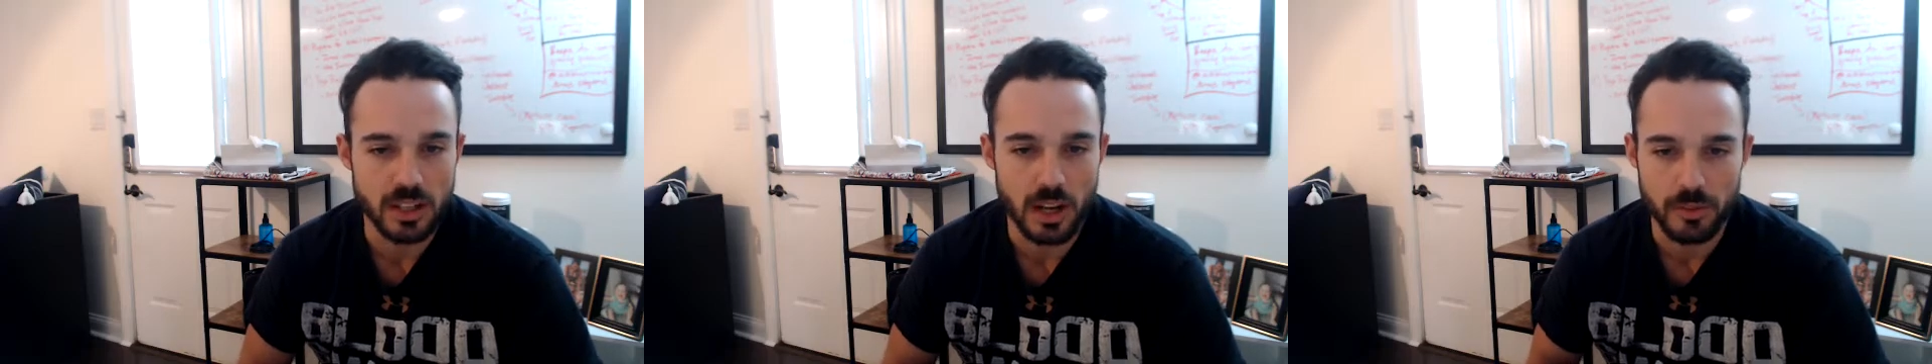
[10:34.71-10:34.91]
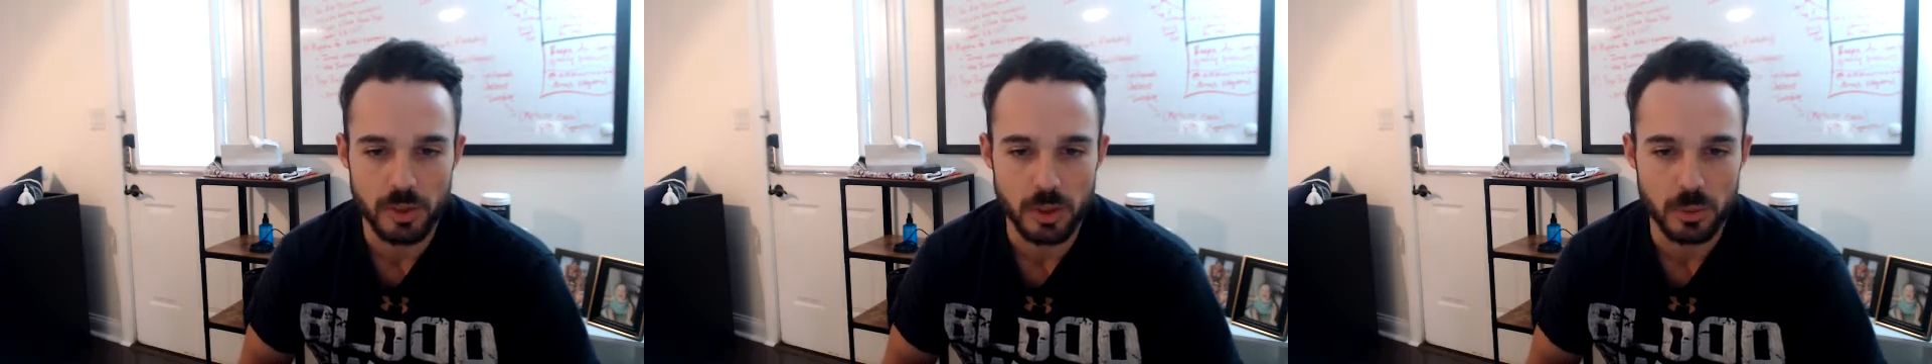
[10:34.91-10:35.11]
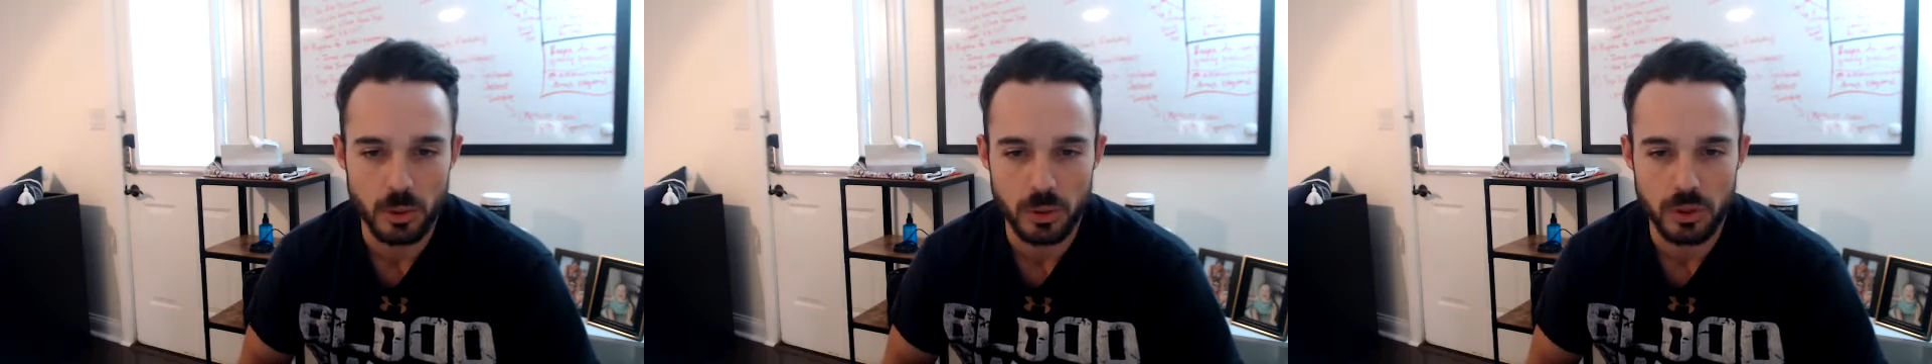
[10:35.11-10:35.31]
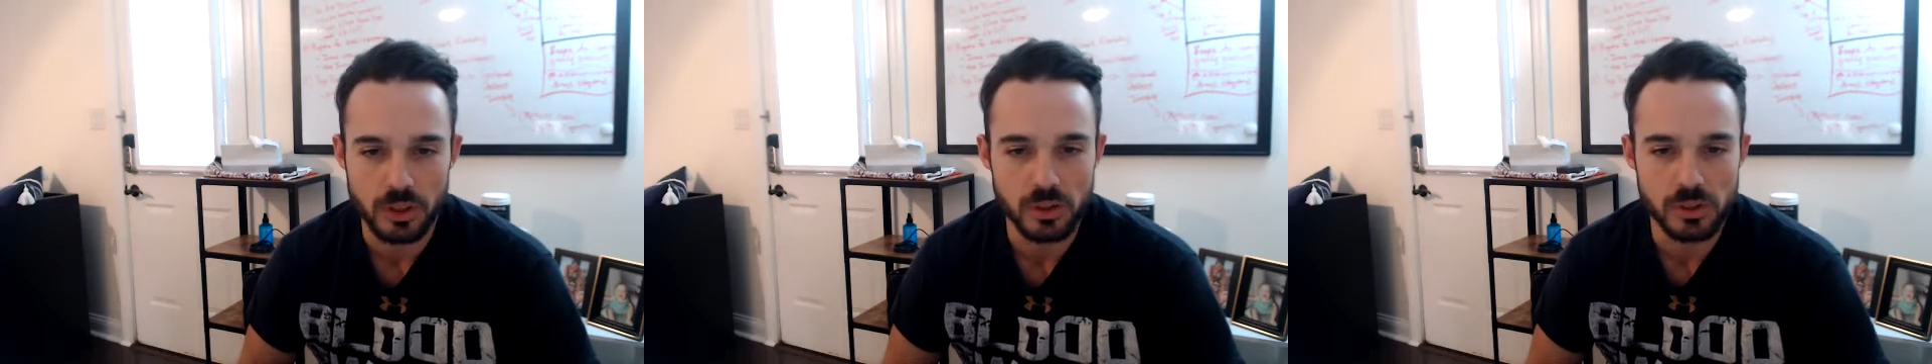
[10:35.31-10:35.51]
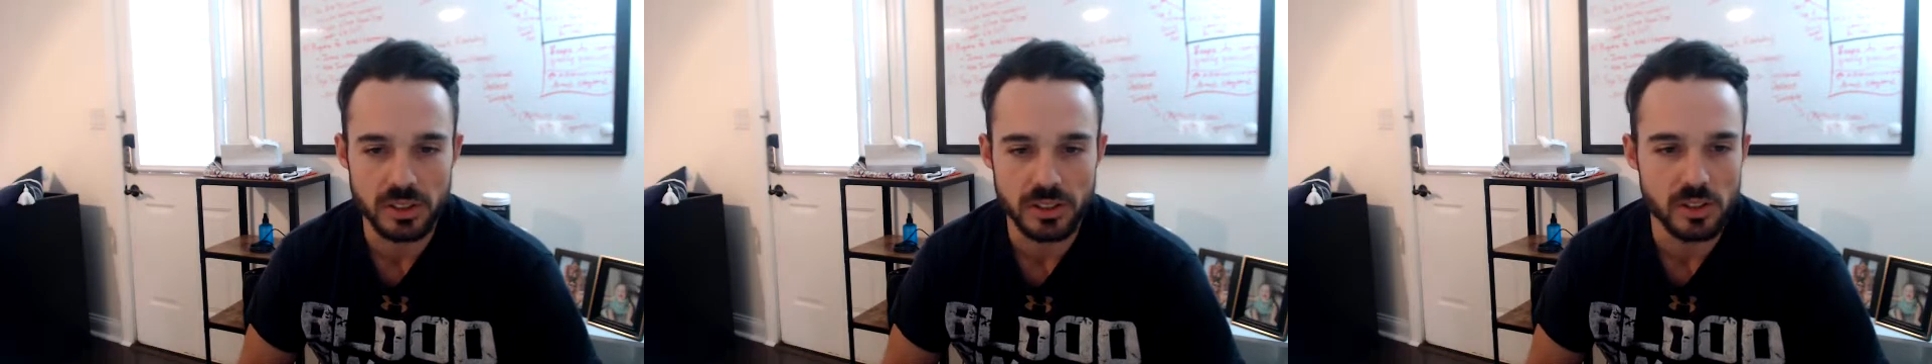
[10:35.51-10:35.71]
comfortable
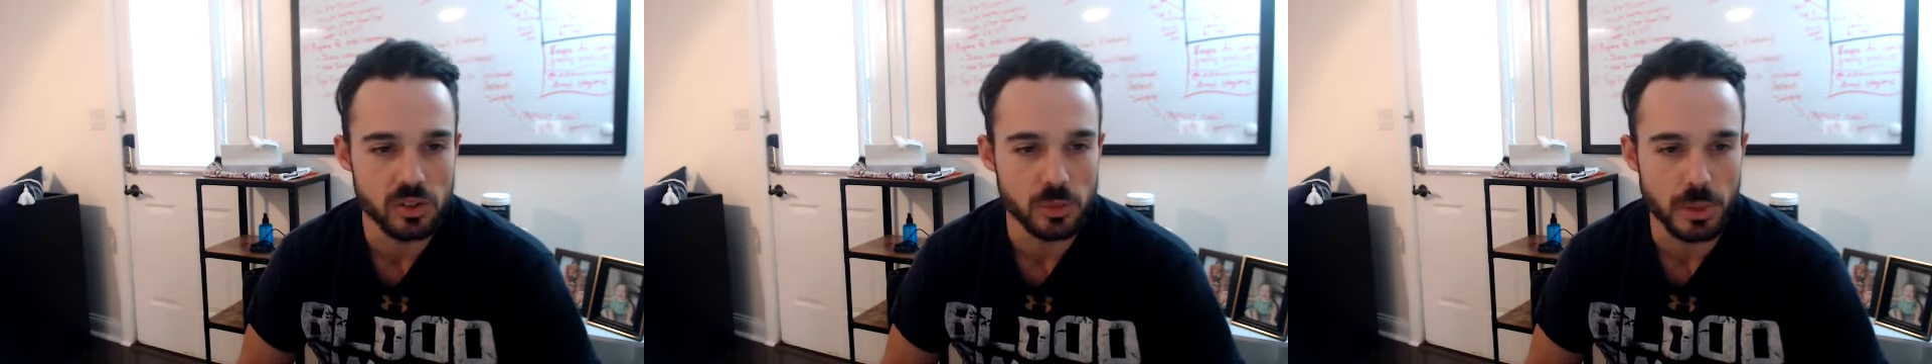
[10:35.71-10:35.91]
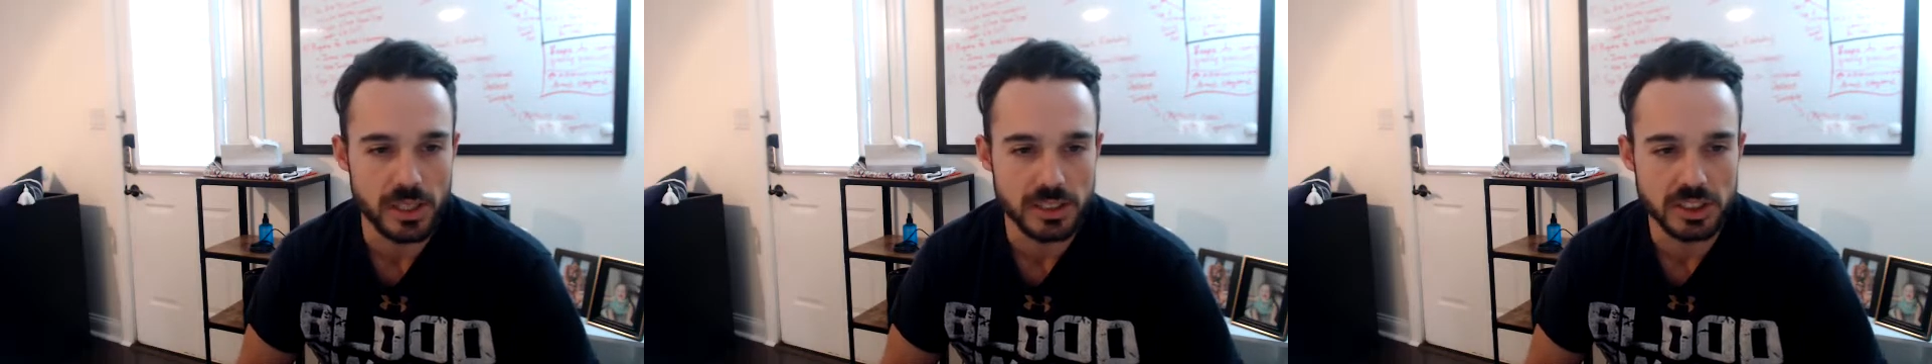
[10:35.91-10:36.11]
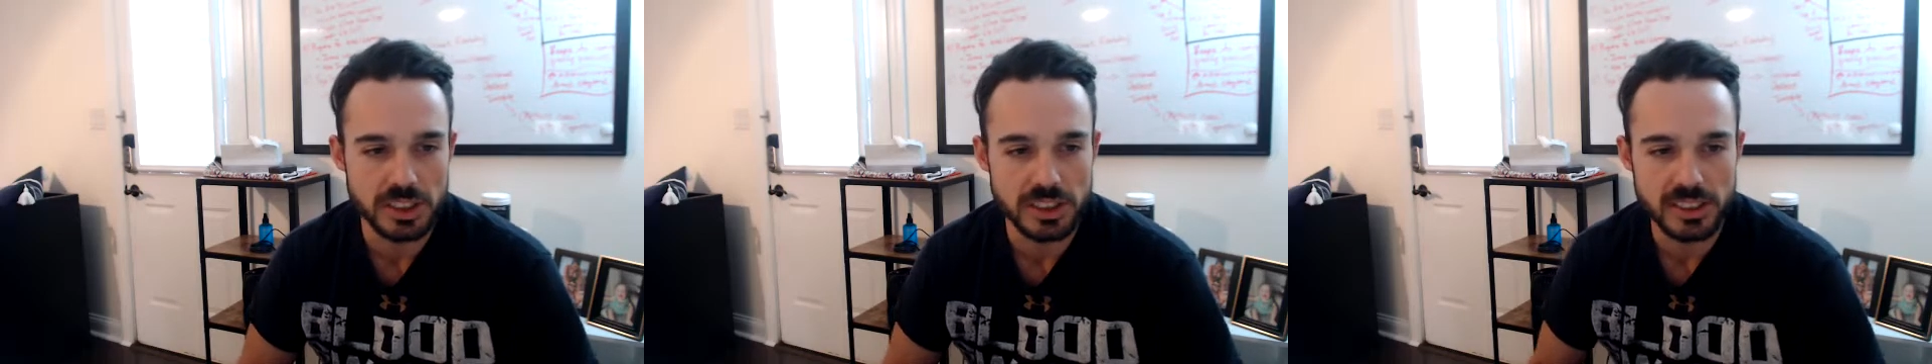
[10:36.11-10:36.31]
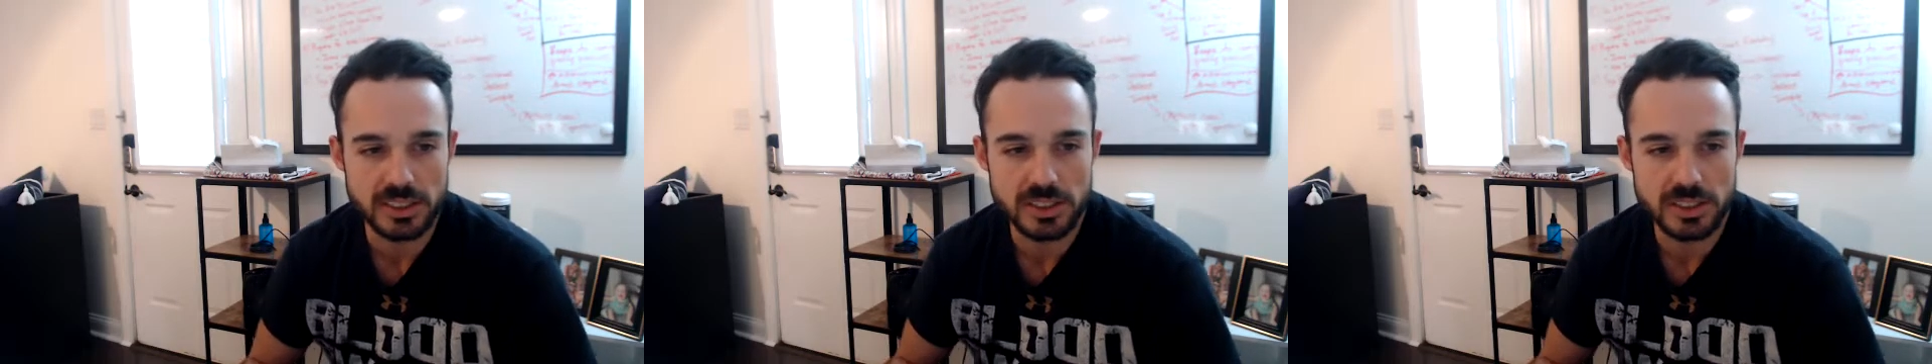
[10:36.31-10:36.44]
using the spreadsheet